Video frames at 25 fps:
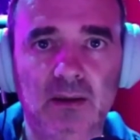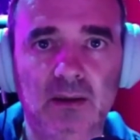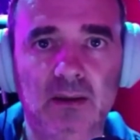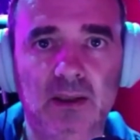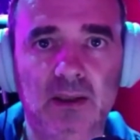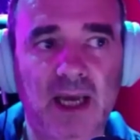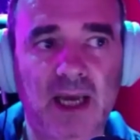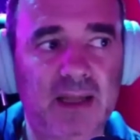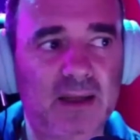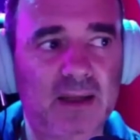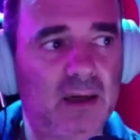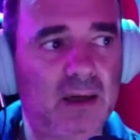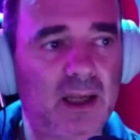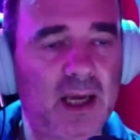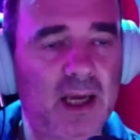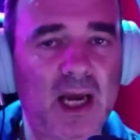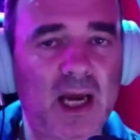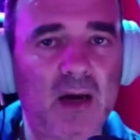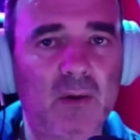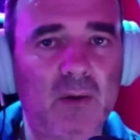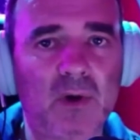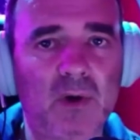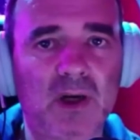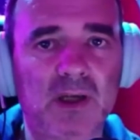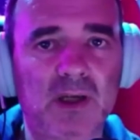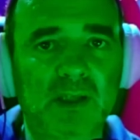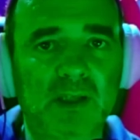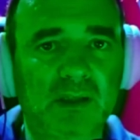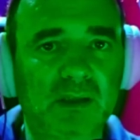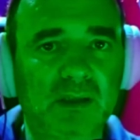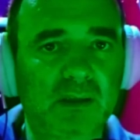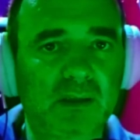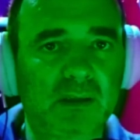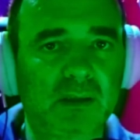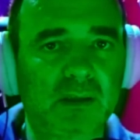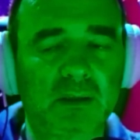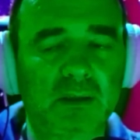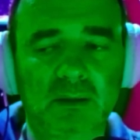the other day I
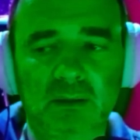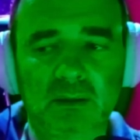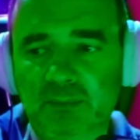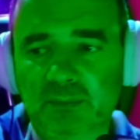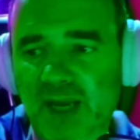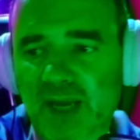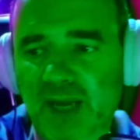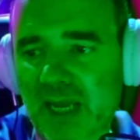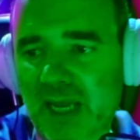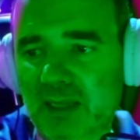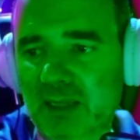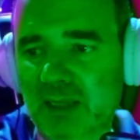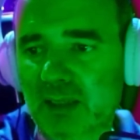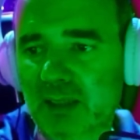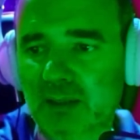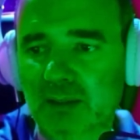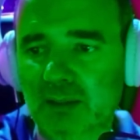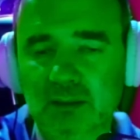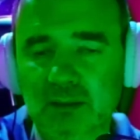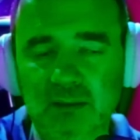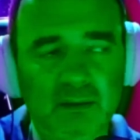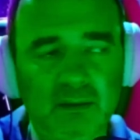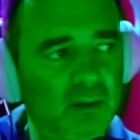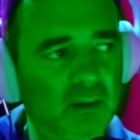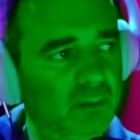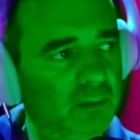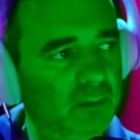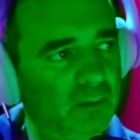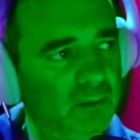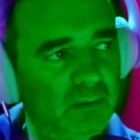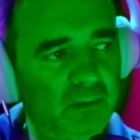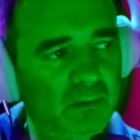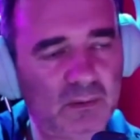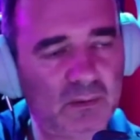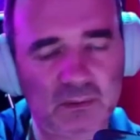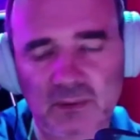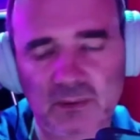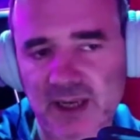was uh, bad and the
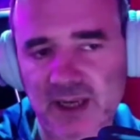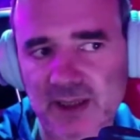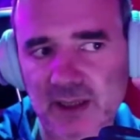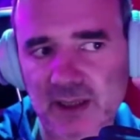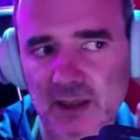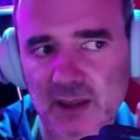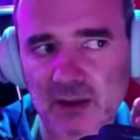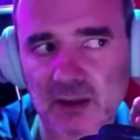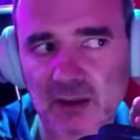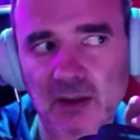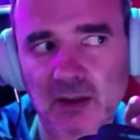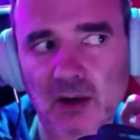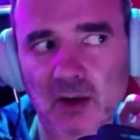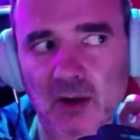weather